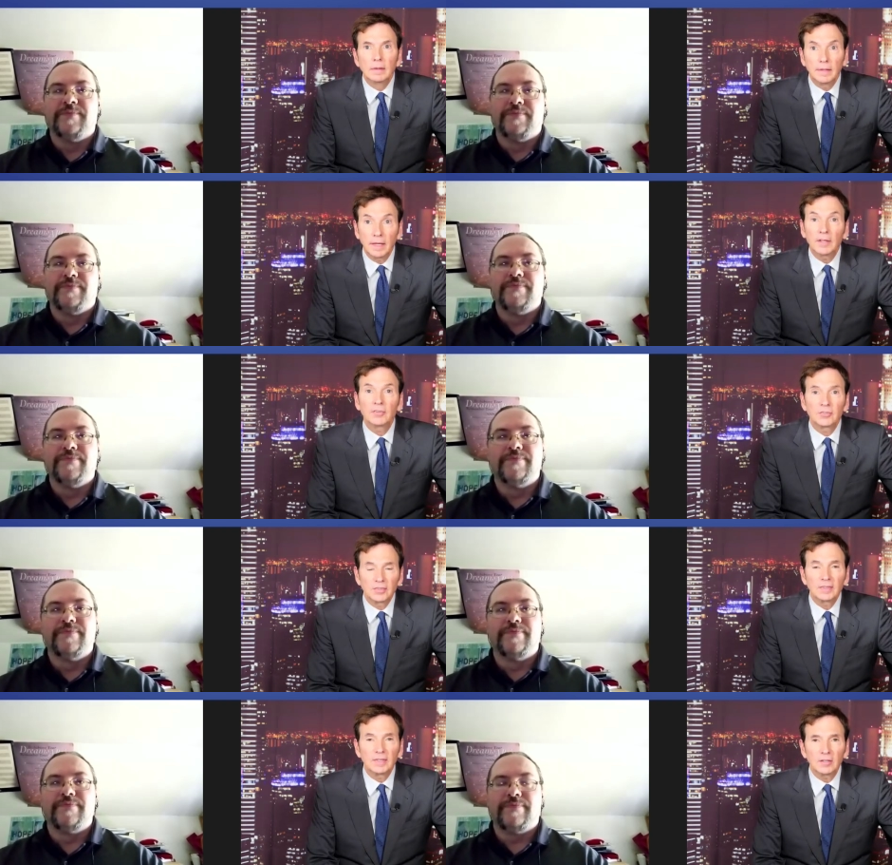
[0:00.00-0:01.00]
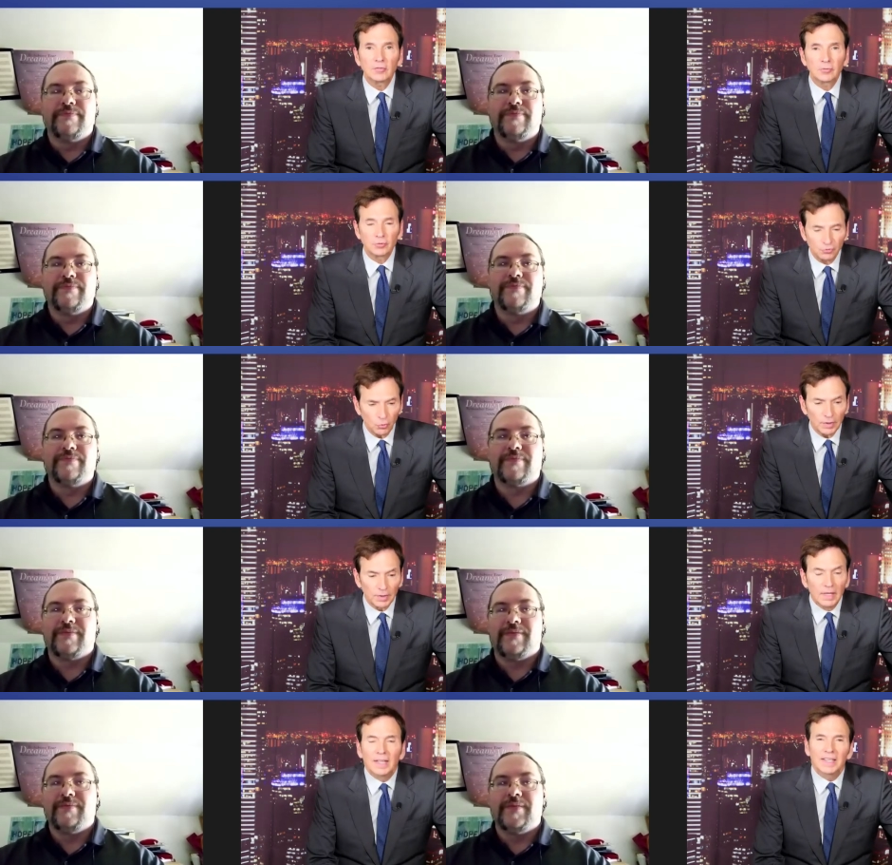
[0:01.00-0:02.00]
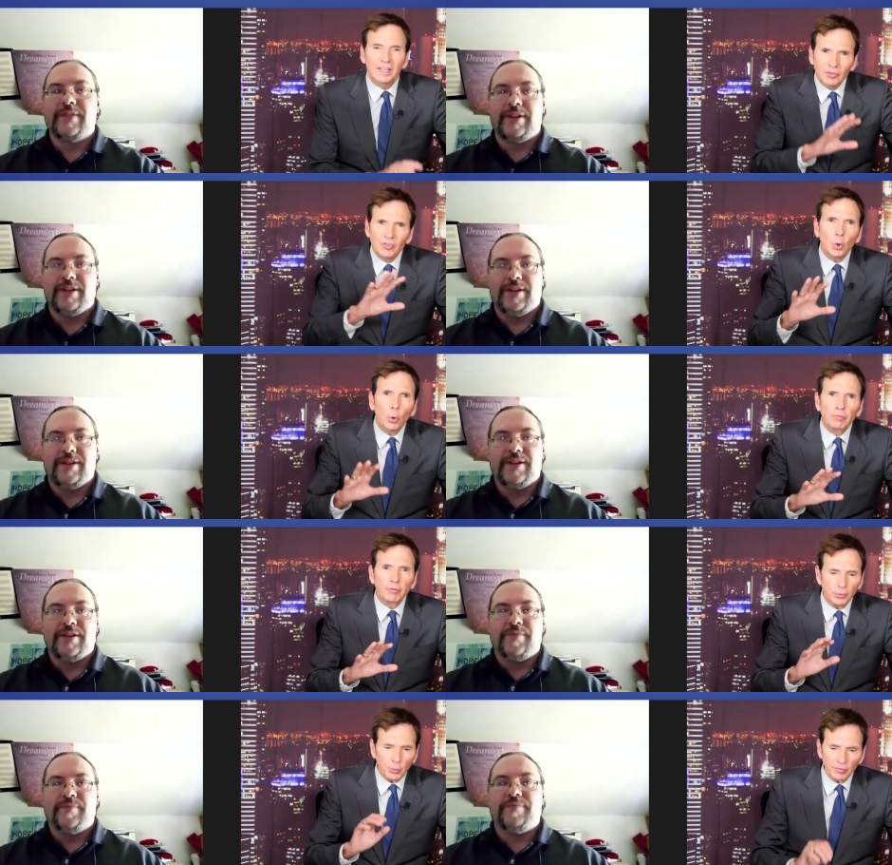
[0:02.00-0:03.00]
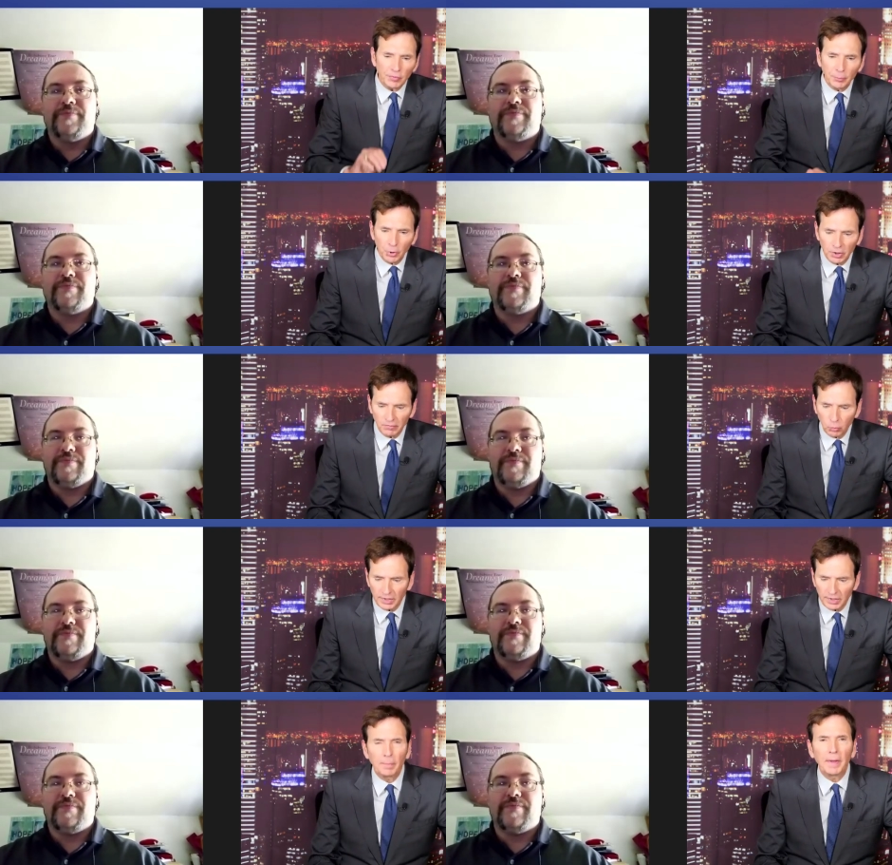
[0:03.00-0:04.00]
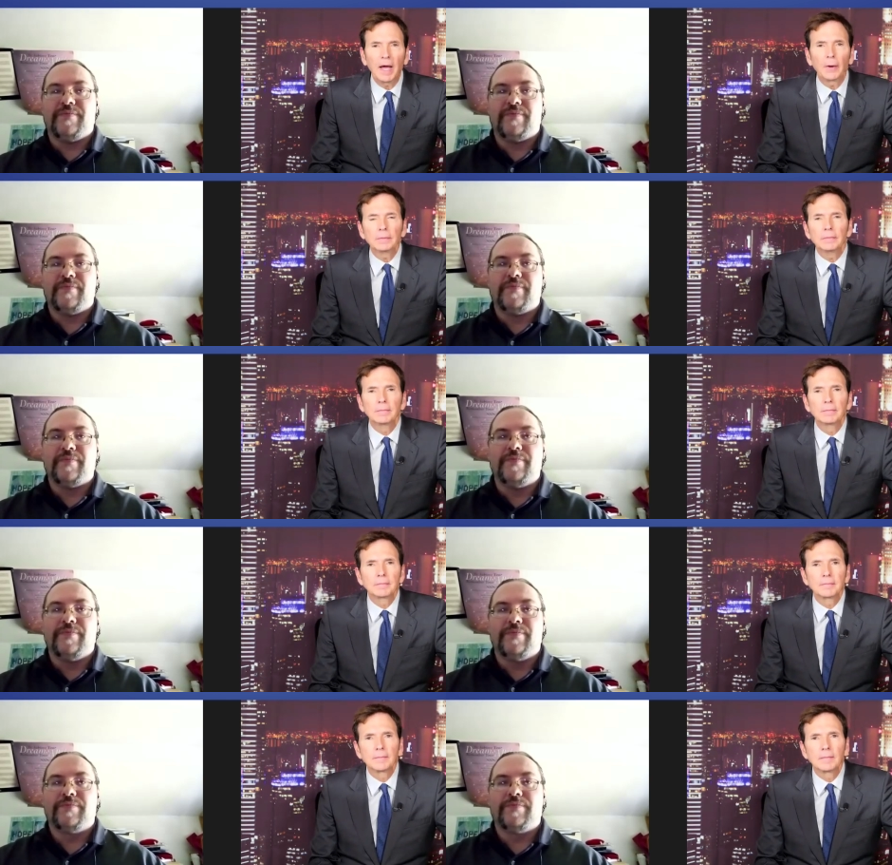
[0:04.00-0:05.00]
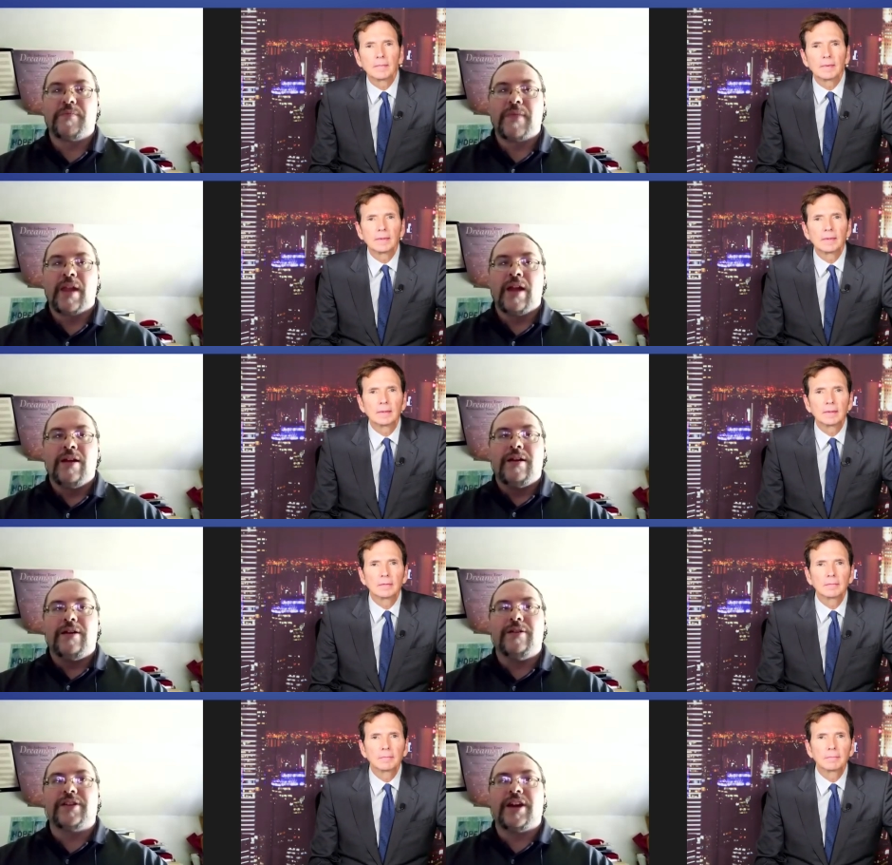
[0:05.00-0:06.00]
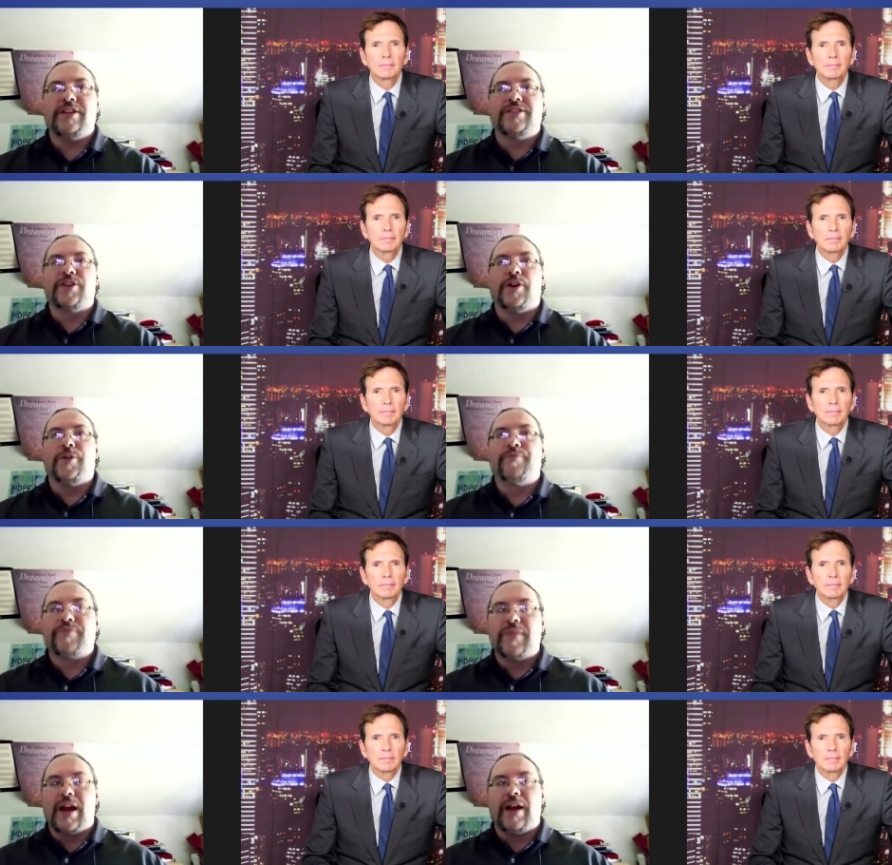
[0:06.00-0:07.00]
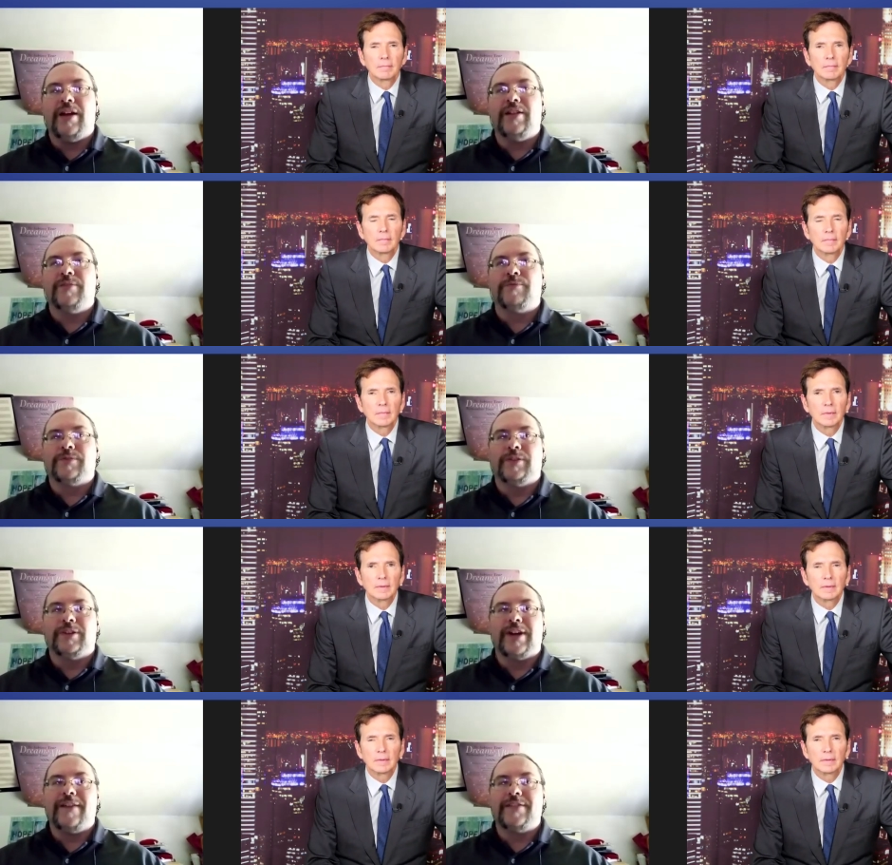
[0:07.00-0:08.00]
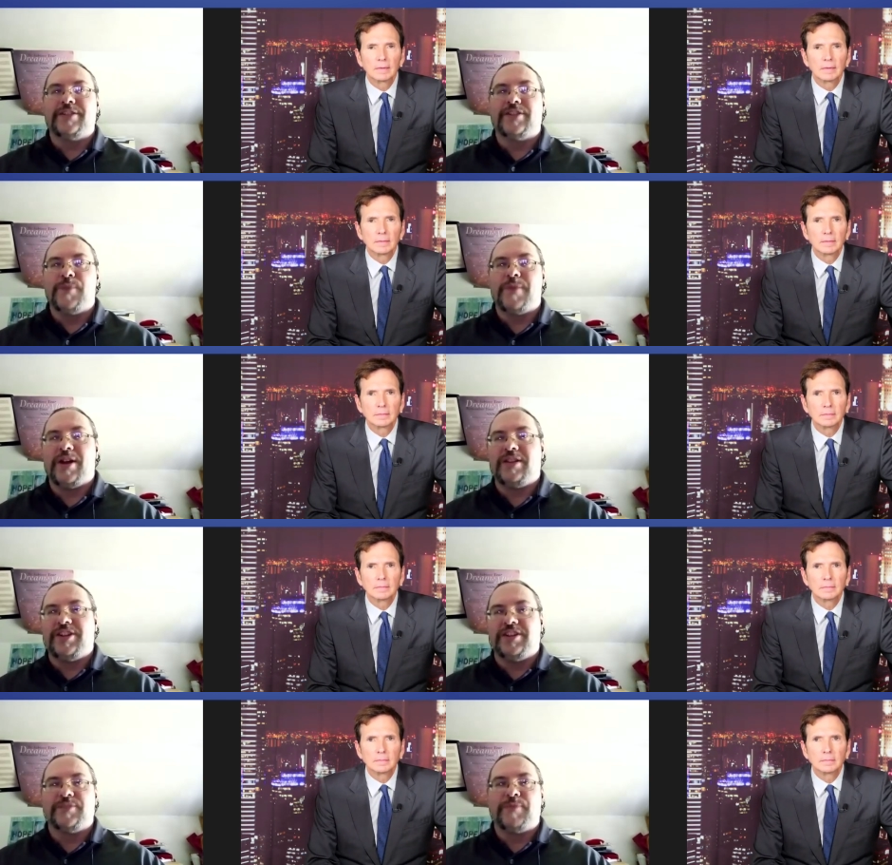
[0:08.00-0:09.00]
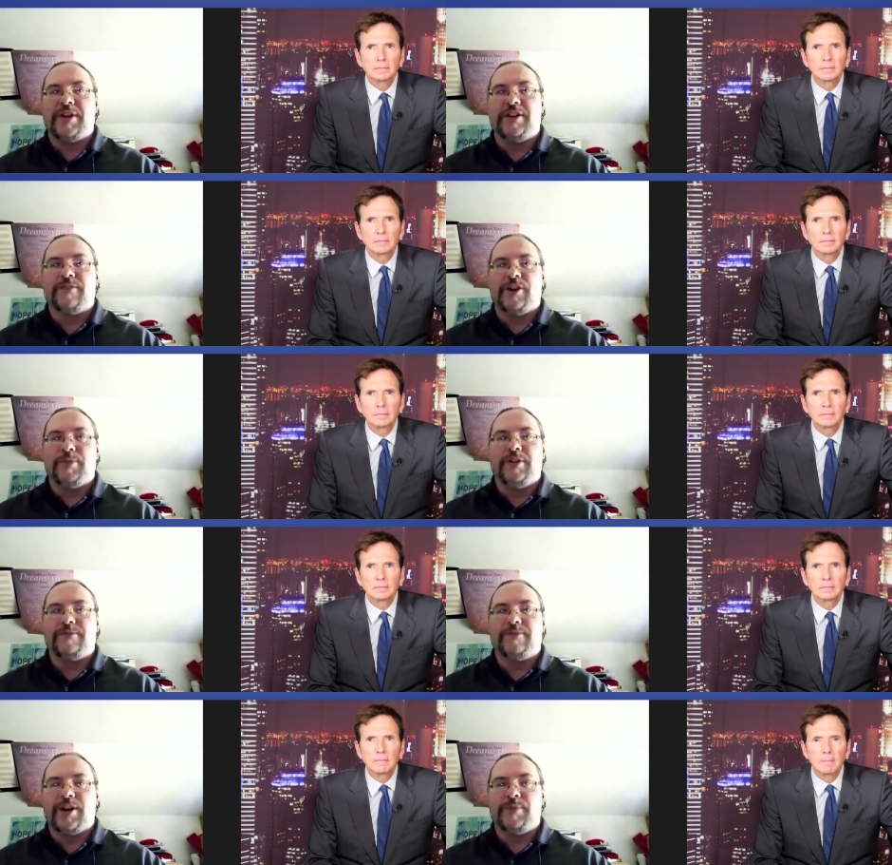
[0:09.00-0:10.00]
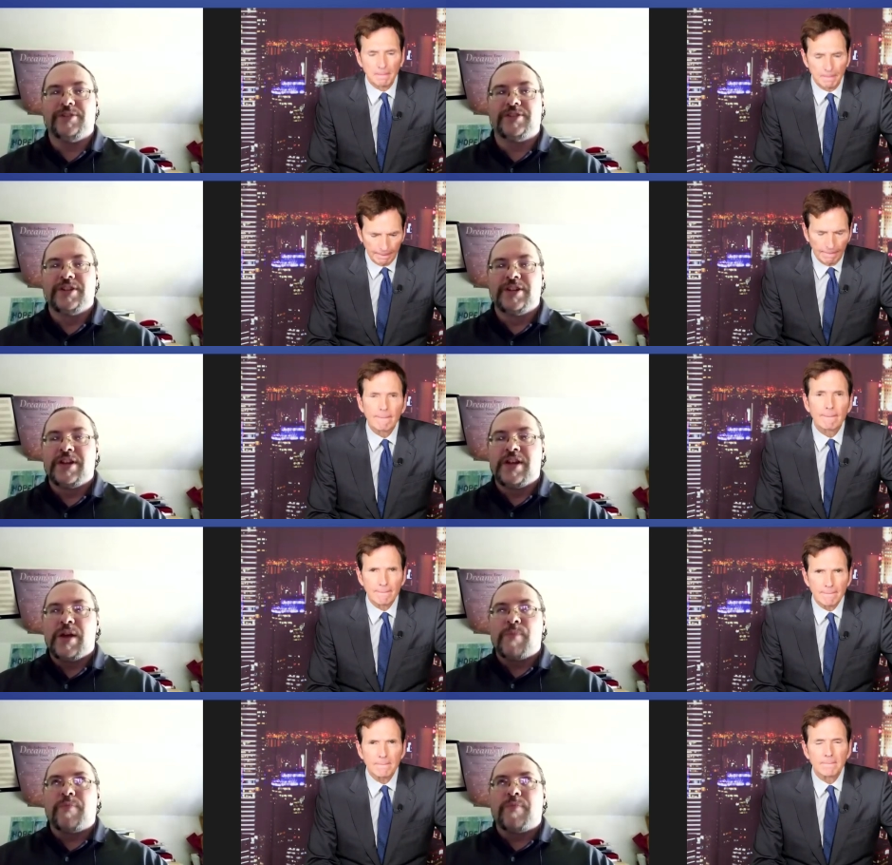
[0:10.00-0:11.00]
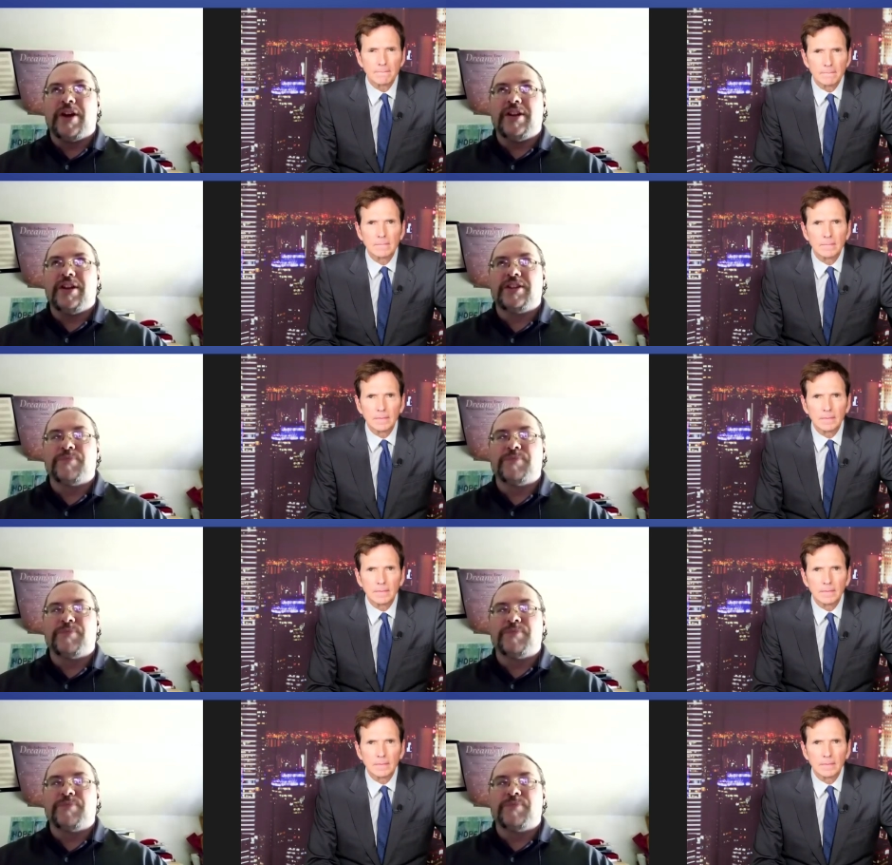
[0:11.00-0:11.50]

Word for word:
Speaker 1: Yes. Yes, for sure. Give us an overview of the book, of what it's about.
Speaker 2: Okay. So, we're obviously talking about Jesus being a rebel of rebels, mm-hmm. but it's